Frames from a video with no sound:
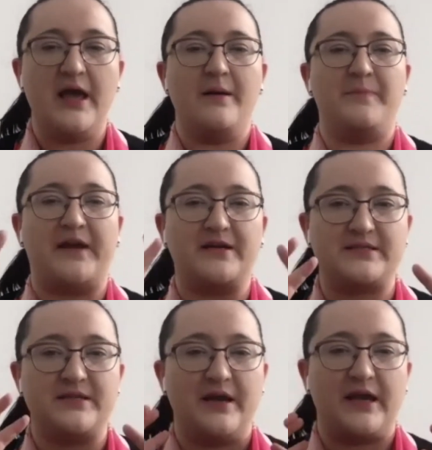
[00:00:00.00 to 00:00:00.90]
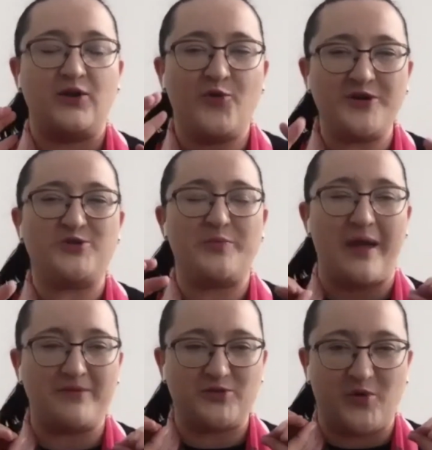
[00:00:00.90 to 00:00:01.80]
because in order to be
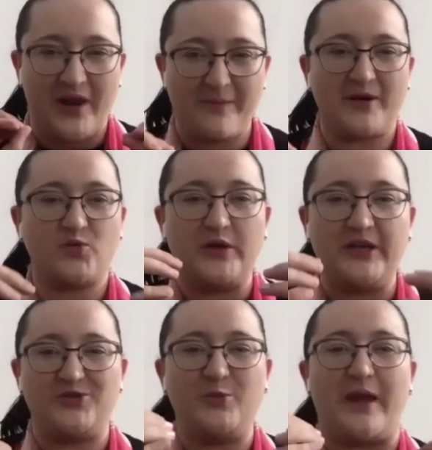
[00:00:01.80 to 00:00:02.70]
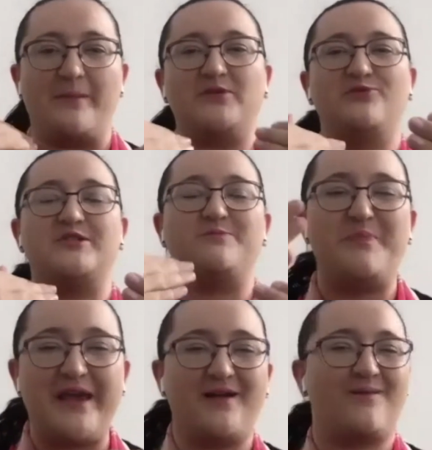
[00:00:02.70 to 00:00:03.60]
able to collaborate, we need to be able to
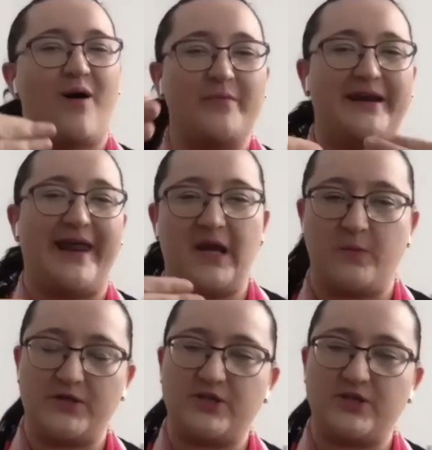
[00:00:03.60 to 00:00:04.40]
speak common language.